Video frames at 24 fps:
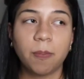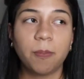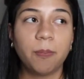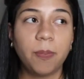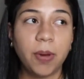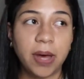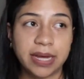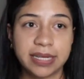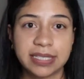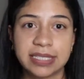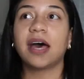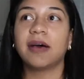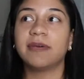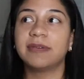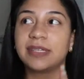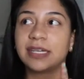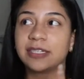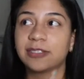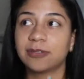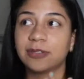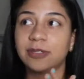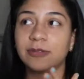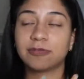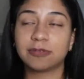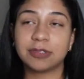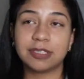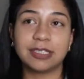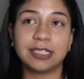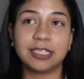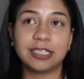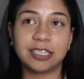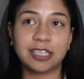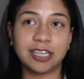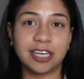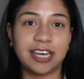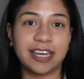But I was actually really
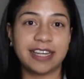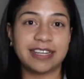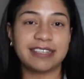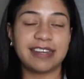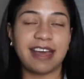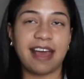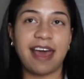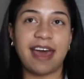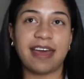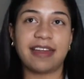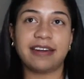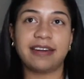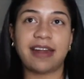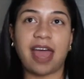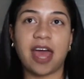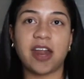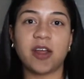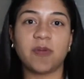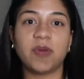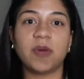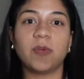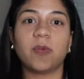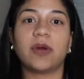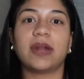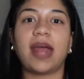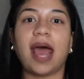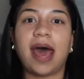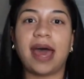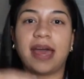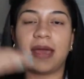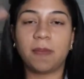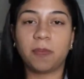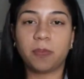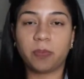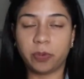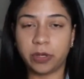good at anatomy when
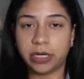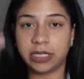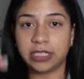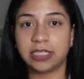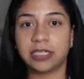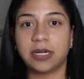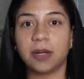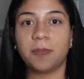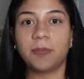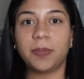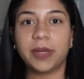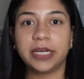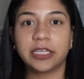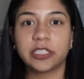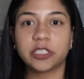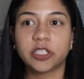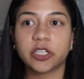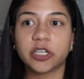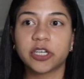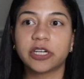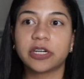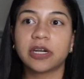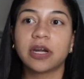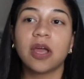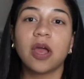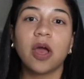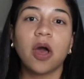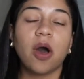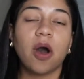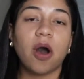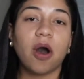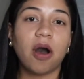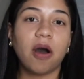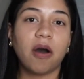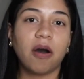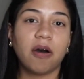I printed a picture
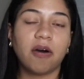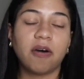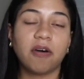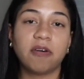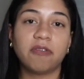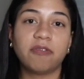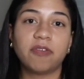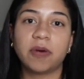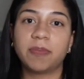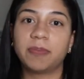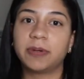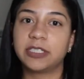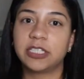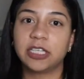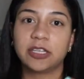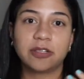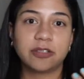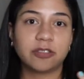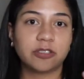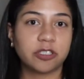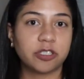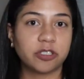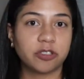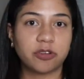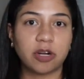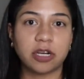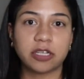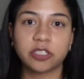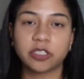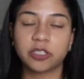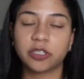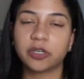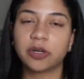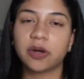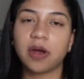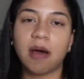of a particular
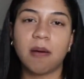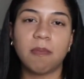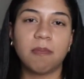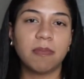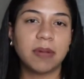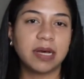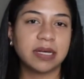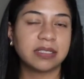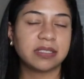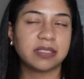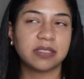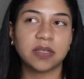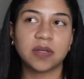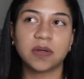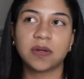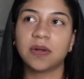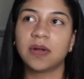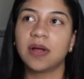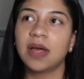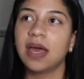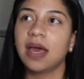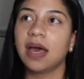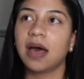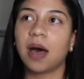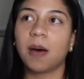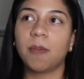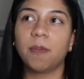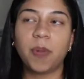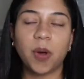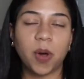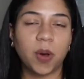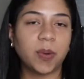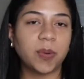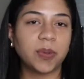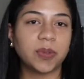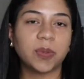structure, a muscle, a
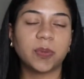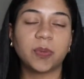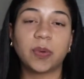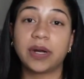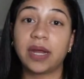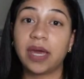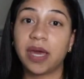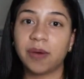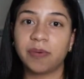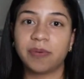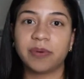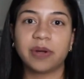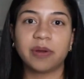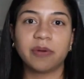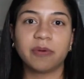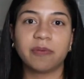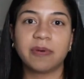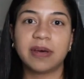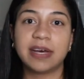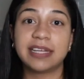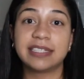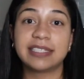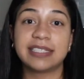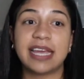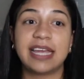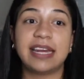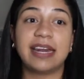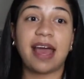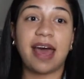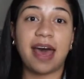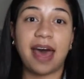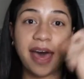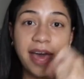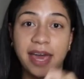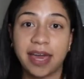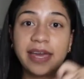bone, whatever it was, and
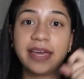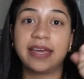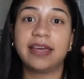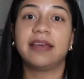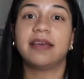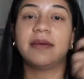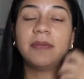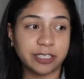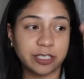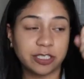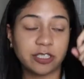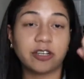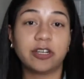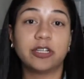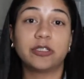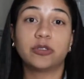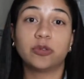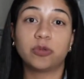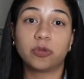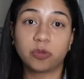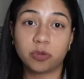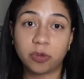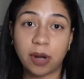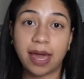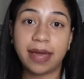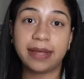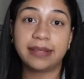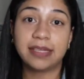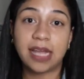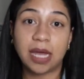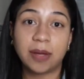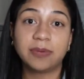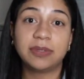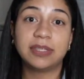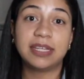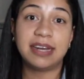I started to write
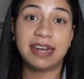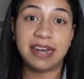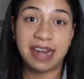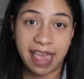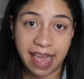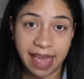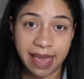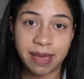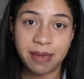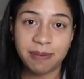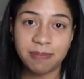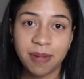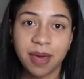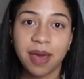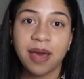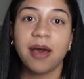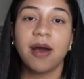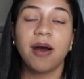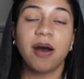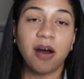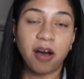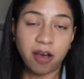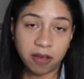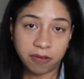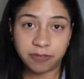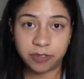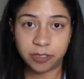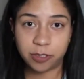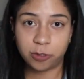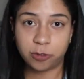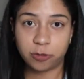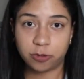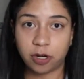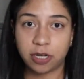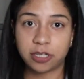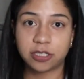down the name of the
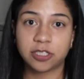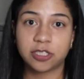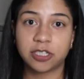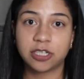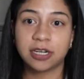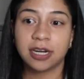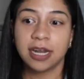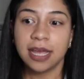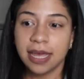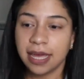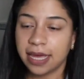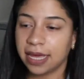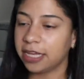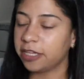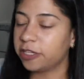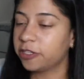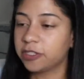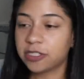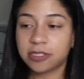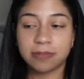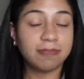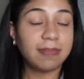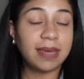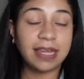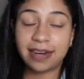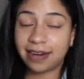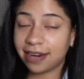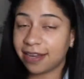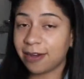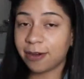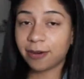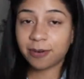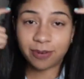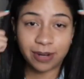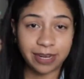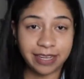structure. It just made it
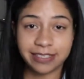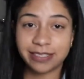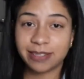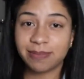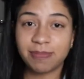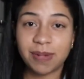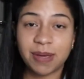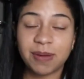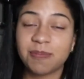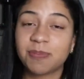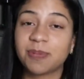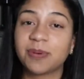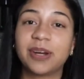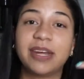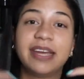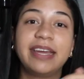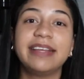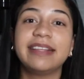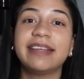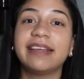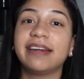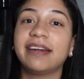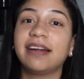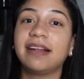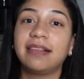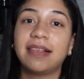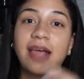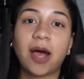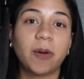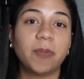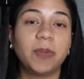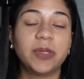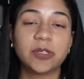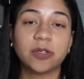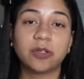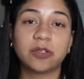ingrained in my brain and it
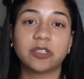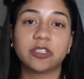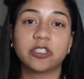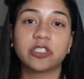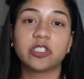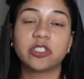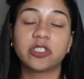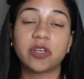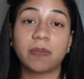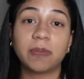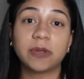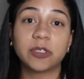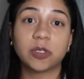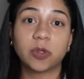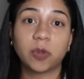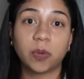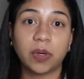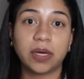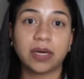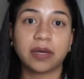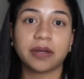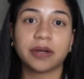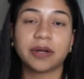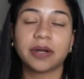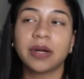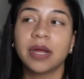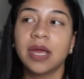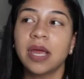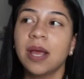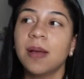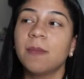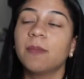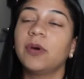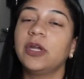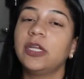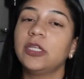allowed me to learn so much quicker.
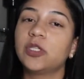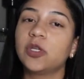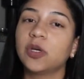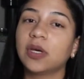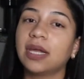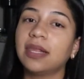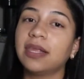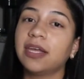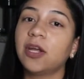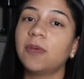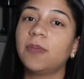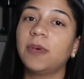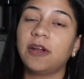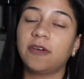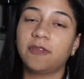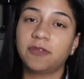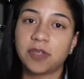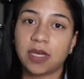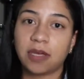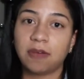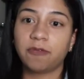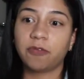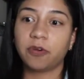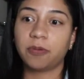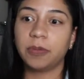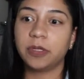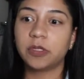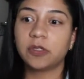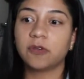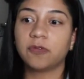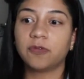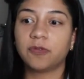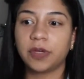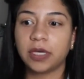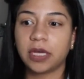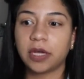But it took a little bit of time for me to
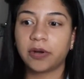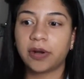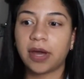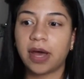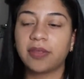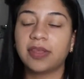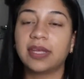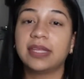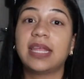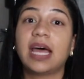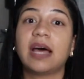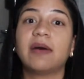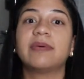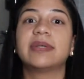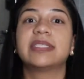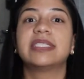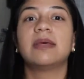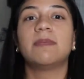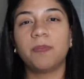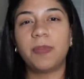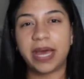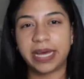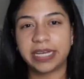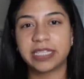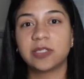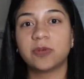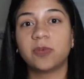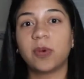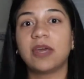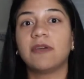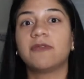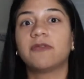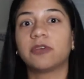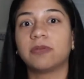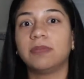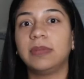figure out that that was the best
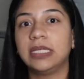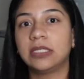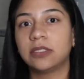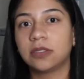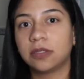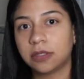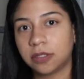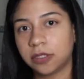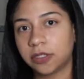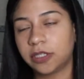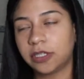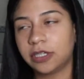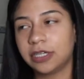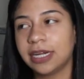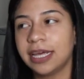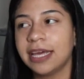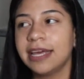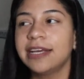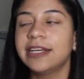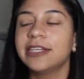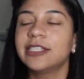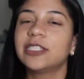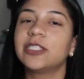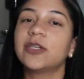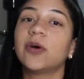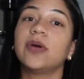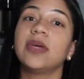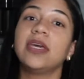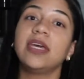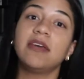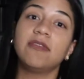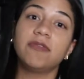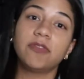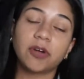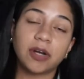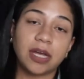way for me to learn. So
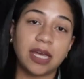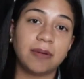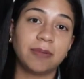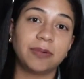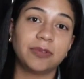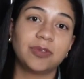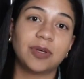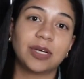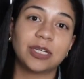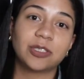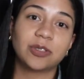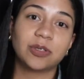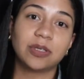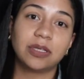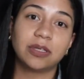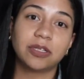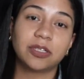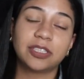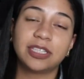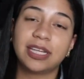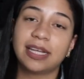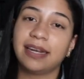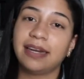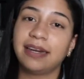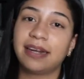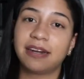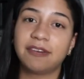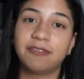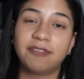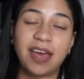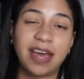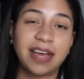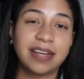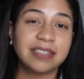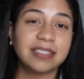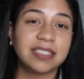if you're able to actually learn that in
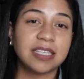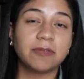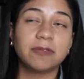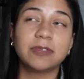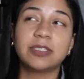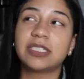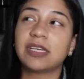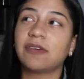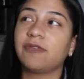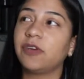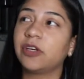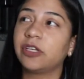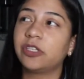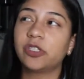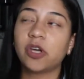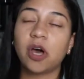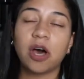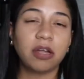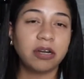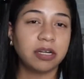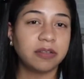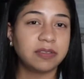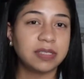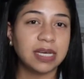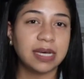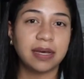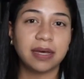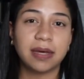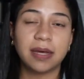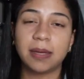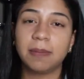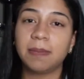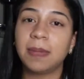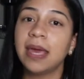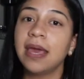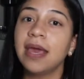advance, it will save you a ton of
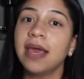time.